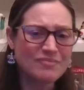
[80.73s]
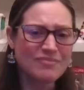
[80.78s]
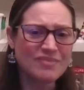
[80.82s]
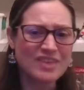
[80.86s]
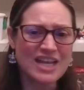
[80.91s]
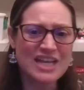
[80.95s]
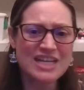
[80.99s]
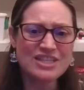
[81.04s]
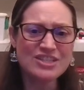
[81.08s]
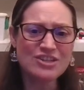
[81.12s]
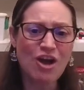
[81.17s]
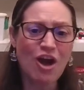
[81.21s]

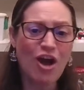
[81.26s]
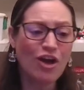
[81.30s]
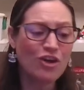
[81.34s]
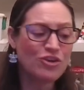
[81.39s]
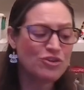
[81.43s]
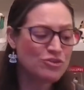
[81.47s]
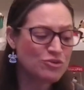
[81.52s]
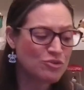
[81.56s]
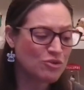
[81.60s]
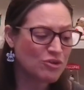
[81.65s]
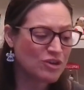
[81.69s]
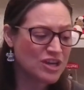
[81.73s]
It's called
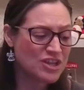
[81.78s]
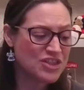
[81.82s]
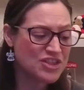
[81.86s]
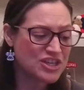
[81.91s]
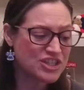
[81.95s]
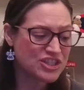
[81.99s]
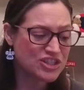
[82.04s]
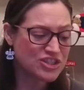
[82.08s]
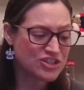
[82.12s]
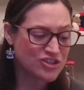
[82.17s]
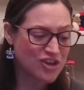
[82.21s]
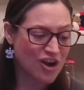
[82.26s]
North
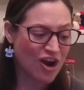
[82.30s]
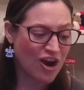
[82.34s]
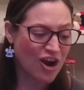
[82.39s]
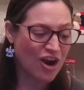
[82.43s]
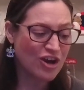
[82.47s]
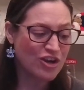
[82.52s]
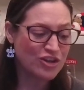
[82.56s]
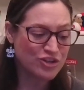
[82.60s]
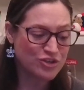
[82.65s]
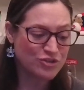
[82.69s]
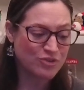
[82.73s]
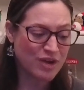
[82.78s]

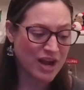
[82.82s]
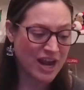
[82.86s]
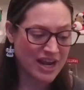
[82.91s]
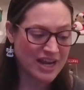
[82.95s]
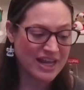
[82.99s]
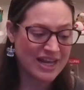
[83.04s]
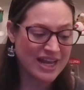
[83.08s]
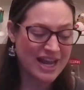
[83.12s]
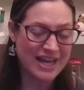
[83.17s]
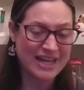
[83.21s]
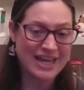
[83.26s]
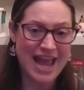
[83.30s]
Star
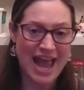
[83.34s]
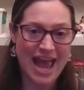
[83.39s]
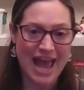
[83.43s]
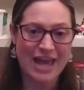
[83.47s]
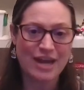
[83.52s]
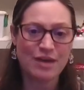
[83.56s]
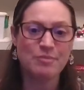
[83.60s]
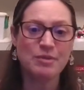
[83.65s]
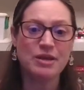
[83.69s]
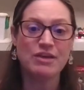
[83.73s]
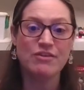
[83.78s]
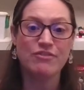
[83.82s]
Training
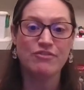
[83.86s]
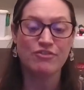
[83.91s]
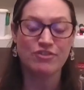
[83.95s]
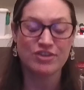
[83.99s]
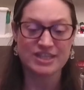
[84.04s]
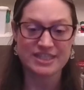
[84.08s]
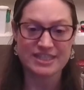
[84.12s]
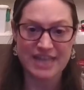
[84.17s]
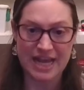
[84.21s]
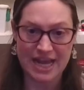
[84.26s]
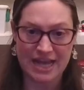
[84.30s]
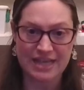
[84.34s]
Academy for
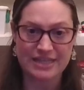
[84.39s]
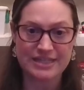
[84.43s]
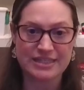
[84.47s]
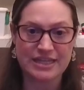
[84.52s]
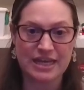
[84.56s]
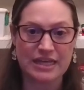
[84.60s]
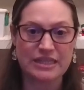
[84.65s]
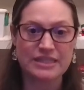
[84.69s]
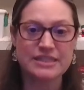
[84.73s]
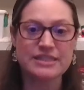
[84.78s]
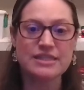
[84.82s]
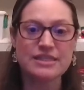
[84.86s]

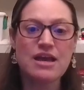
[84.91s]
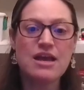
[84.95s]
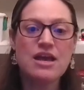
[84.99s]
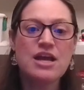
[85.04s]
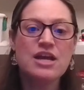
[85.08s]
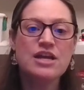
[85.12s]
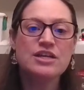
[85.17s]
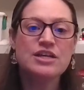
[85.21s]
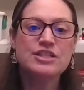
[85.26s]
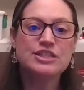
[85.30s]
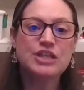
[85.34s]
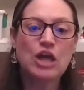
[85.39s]
Santas.
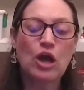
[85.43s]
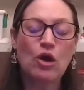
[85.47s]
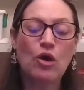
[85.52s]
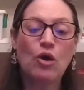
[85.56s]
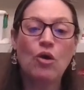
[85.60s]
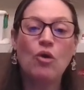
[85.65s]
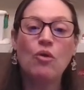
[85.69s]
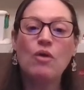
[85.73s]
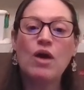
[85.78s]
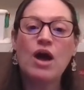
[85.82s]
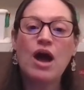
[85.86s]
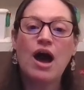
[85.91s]

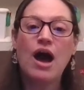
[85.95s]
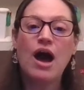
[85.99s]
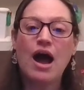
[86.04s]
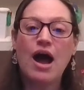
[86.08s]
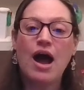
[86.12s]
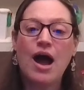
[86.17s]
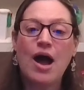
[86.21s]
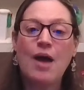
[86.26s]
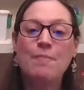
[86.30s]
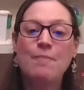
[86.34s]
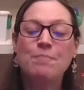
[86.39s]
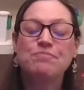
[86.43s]
So
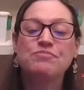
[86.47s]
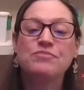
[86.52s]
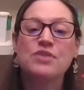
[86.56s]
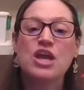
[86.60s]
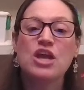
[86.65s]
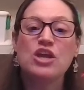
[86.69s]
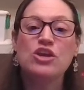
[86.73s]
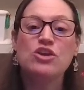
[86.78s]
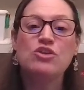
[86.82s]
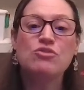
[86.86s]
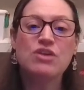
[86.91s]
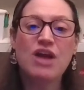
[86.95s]

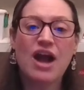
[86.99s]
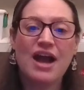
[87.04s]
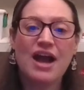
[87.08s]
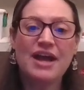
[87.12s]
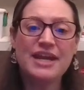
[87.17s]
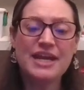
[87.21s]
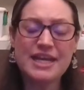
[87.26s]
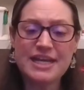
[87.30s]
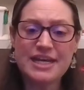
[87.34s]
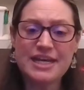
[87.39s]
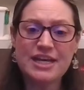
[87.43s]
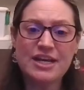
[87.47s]
you kind of
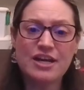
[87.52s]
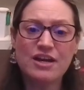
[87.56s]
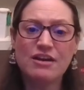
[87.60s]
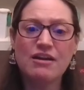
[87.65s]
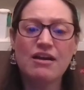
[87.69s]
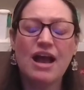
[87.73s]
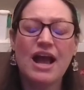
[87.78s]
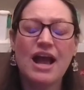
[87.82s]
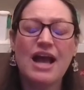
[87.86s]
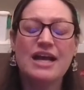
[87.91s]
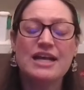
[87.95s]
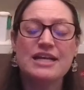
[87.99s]
hear
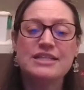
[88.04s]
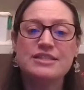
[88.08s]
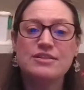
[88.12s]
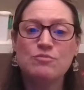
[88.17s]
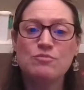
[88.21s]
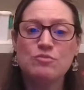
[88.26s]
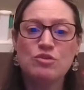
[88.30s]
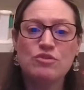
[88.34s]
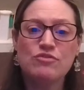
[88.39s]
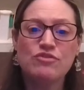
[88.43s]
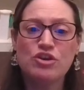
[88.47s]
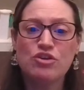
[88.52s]
as the
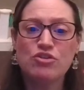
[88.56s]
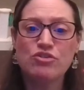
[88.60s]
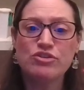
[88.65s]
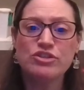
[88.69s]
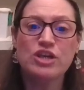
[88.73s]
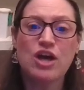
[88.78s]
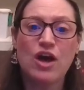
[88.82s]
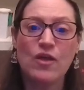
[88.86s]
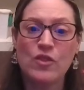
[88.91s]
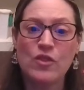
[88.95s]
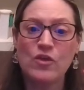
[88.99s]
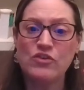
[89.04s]
movie goes
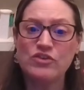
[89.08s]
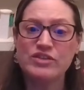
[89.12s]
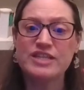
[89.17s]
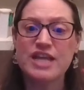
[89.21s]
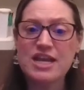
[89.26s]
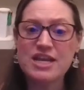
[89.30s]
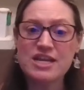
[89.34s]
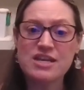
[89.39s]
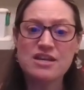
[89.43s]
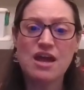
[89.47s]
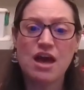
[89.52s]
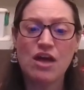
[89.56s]
on, there's
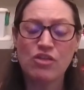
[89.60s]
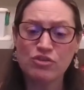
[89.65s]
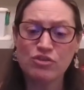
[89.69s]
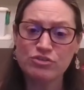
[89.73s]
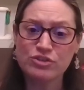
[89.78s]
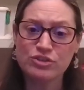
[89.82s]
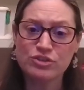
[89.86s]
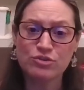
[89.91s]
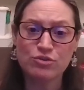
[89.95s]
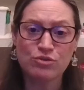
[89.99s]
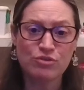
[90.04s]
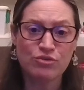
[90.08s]
another
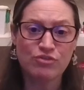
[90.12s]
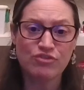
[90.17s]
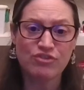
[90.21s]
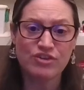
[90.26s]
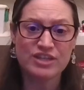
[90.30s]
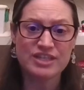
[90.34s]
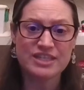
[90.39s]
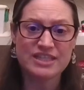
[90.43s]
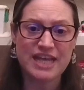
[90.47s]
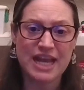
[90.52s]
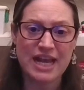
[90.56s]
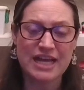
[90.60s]
school for
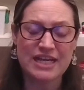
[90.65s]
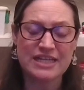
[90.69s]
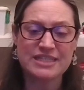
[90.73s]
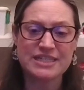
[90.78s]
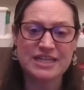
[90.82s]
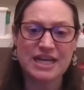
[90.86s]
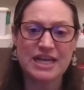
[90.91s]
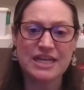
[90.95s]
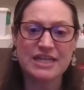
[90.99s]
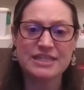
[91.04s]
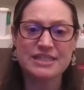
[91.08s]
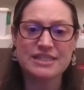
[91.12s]

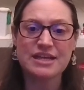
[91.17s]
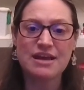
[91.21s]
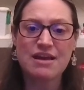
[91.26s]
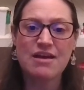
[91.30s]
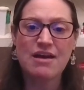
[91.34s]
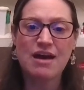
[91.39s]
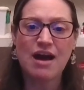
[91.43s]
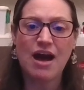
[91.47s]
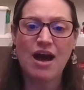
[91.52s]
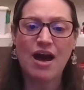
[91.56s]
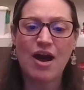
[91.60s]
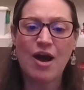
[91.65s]
Santas
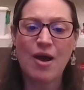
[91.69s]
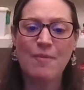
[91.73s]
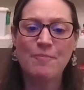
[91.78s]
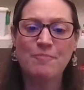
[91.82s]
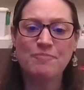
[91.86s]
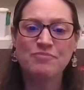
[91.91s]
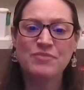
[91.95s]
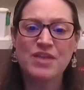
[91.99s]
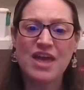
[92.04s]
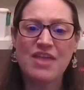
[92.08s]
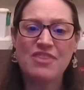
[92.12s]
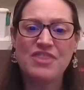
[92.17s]

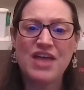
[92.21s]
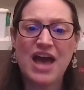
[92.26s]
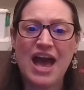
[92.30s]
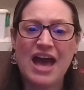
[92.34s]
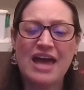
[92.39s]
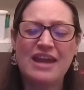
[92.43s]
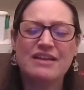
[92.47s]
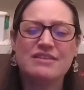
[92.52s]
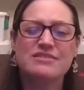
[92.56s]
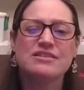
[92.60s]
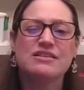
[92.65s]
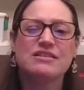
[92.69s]

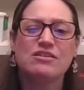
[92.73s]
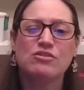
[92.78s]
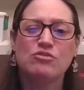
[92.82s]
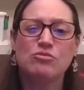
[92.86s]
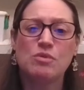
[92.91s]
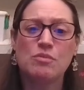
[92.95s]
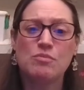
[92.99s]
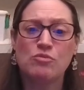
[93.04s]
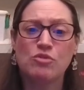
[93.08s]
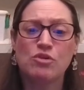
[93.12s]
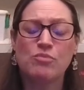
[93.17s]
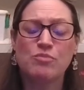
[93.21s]
that is a little
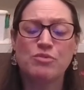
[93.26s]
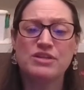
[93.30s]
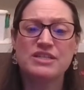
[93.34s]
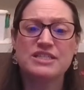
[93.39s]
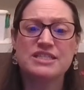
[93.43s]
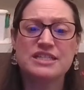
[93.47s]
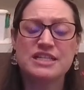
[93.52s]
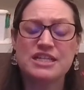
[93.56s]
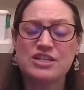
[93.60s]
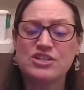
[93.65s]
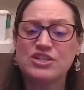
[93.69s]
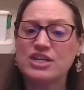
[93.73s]
bit more
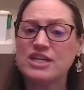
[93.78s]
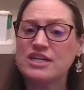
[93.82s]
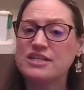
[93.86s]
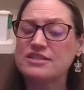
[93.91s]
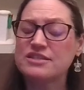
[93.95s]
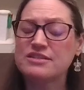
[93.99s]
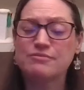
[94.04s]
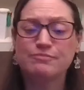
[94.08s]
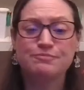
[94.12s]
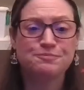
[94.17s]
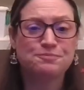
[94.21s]
prestigious.